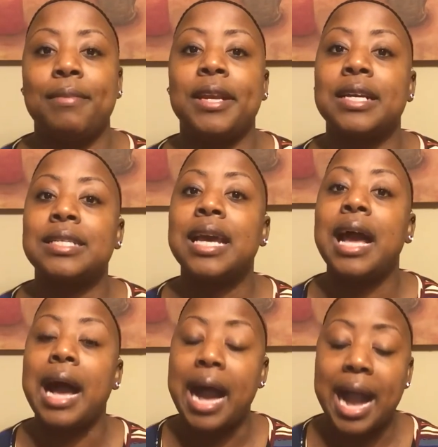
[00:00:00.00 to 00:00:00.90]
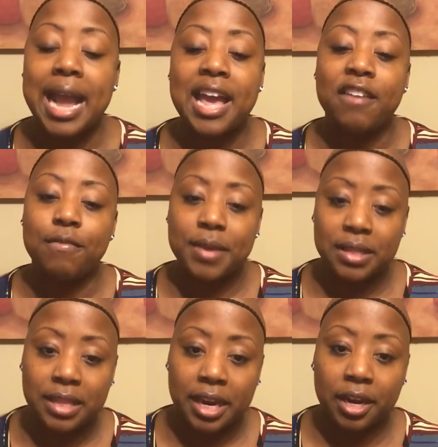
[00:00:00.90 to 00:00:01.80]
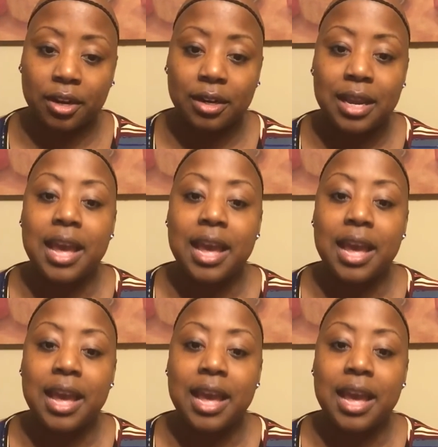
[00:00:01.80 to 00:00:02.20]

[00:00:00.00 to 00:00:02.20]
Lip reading: because I have been there.